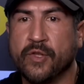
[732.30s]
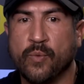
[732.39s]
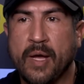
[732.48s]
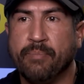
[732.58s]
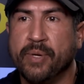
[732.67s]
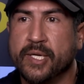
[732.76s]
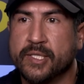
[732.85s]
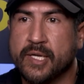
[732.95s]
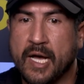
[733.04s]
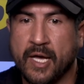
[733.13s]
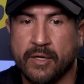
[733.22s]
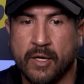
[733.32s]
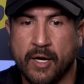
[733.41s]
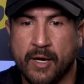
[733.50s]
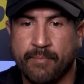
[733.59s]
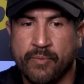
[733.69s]
the weapon is not
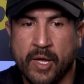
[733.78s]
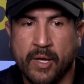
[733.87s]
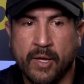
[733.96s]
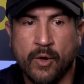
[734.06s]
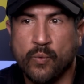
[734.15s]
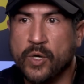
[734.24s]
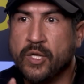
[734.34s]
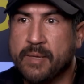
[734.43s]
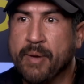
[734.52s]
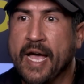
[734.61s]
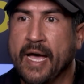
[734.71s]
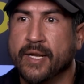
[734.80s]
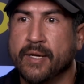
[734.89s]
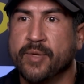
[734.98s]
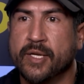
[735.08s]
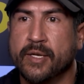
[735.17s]
um, really bad.
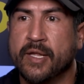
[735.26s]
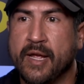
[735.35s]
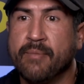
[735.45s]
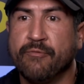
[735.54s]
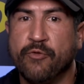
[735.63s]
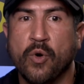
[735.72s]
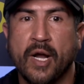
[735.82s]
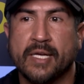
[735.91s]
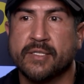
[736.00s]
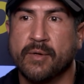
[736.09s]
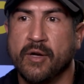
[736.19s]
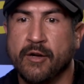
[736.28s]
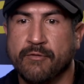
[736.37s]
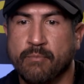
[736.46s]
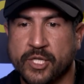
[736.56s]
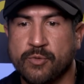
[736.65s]
I mean, the M4 has a,
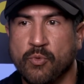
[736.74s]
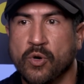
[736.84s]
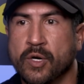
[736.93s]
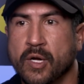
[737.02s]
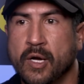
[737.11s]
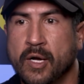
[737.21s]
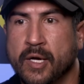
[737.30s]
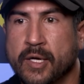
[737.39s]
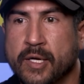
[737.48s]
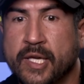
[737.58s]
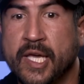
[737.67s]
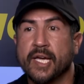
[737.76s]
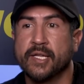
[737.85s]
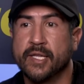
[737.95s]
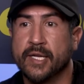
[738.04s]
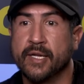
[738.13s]
a much more uh,
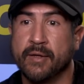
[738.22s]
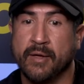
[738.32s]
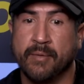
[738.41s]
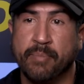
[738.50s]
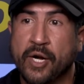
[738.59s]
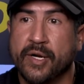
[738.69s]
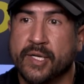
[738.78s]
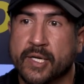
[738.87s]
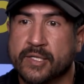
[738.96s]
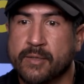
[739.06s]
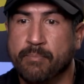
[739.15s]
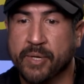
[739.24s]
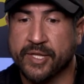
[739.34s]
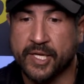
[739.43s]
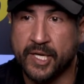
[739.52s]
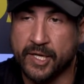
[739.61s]
kick than a, a Barrett does.
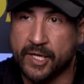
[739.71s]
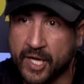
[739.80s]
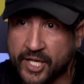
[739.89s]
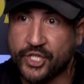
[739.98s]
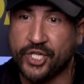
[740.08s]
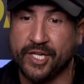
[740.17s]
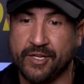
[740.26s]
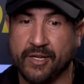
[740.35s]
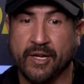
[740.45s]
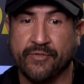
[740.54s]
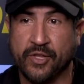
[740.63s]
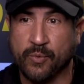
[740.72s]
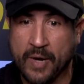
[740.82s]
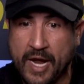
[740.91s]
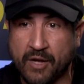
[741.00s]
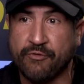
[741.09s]
But the concussion of the
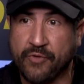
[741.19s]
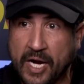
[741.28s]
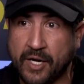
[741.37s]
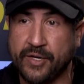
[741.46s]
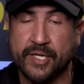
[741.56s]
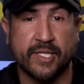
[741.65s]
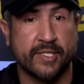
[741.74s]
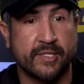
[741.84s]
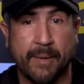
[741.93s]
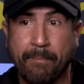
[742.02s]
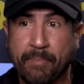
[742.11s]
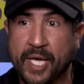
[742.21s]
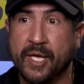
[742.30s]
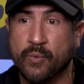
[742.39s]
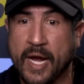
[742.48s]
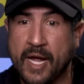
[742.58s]
round firing, because it's a
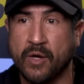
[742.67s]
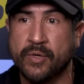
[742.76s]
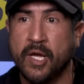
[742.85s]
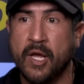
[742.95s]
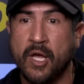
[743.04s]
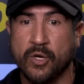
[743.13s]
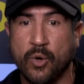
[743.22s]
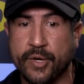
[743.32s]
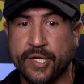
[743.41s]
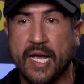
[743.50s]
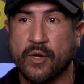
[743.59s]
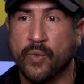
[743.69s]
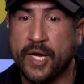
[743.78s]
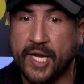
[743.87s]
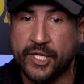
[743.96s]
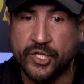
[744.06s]
big round going down
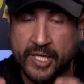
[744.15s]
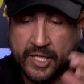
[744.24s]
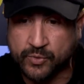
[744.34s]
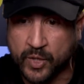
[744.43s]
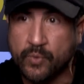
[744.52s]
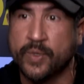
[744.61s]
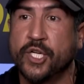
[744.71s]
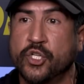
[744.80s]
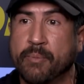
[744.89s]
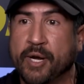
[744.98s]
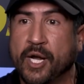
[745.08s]
range, is what rings your